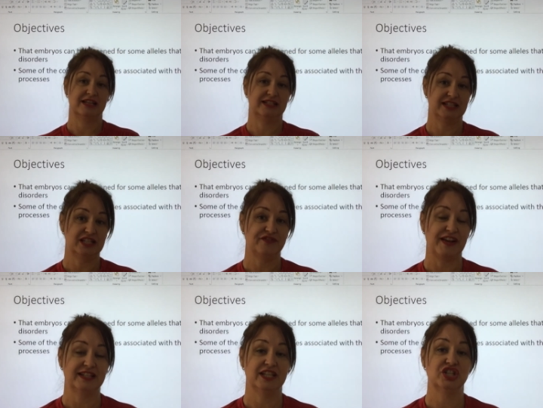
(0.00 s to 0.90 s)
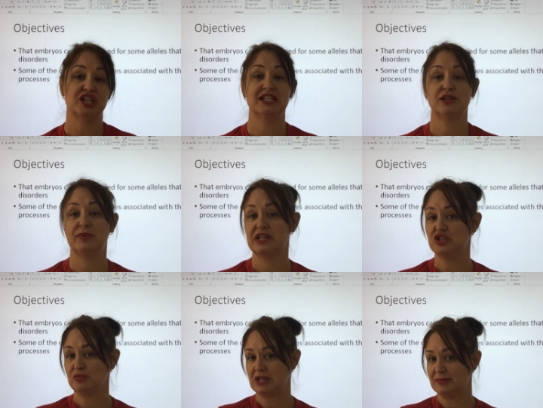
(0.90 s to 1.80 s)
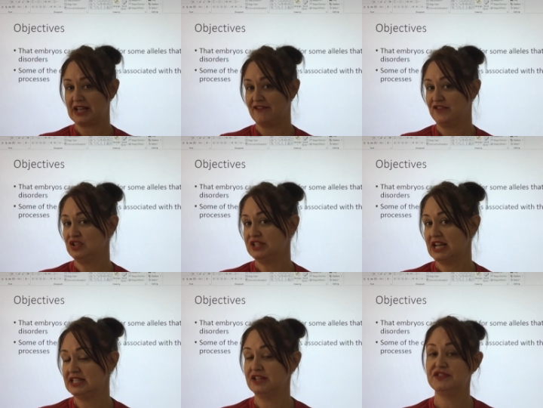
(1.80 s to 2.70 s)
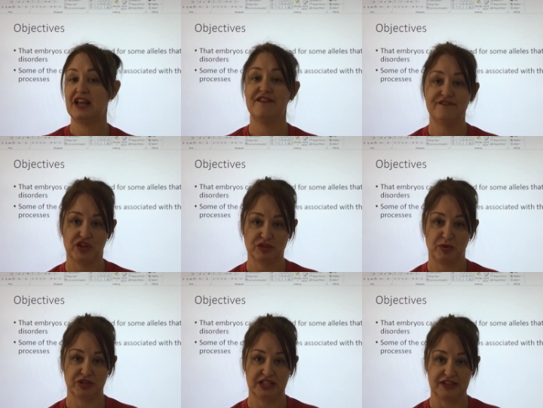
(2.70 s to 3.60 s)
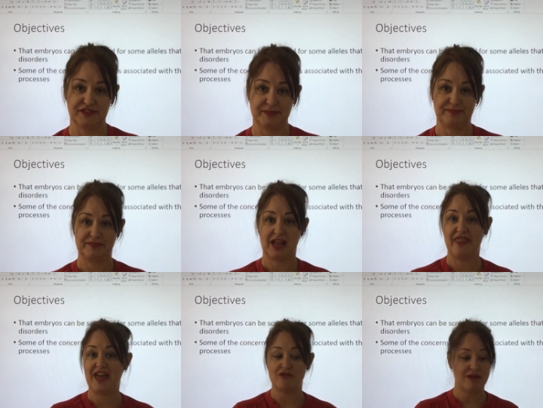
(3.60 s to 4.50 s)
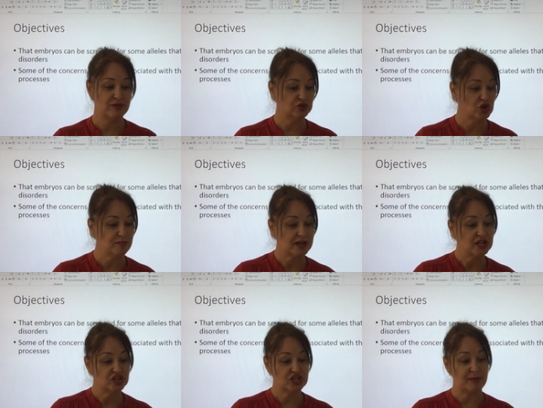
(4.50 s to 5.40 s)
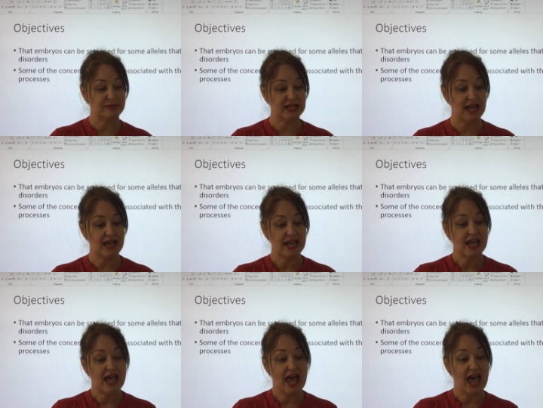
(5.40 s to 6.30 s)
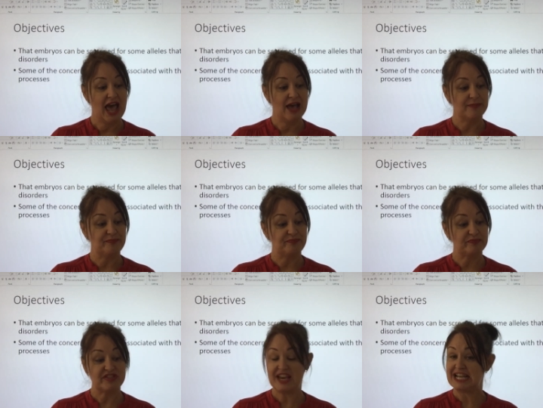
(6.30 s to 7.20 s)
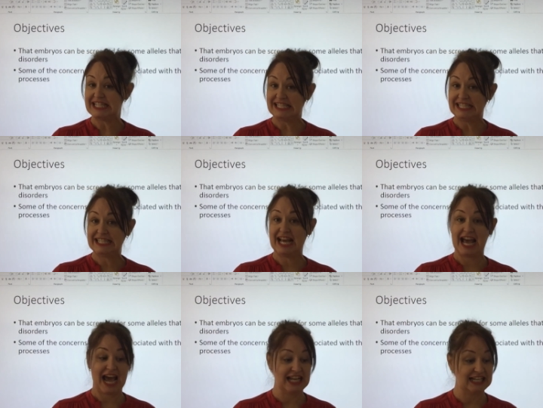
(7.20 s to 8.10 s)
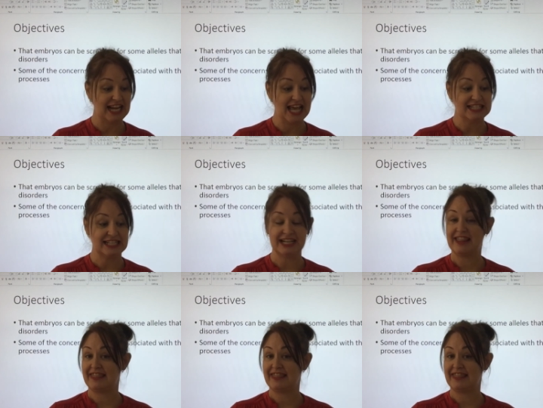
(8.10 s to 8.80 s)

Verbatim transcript: disadvantage is that we can sometimes get false negatives and false positives. And that rounds up chapter um, 13 and lesson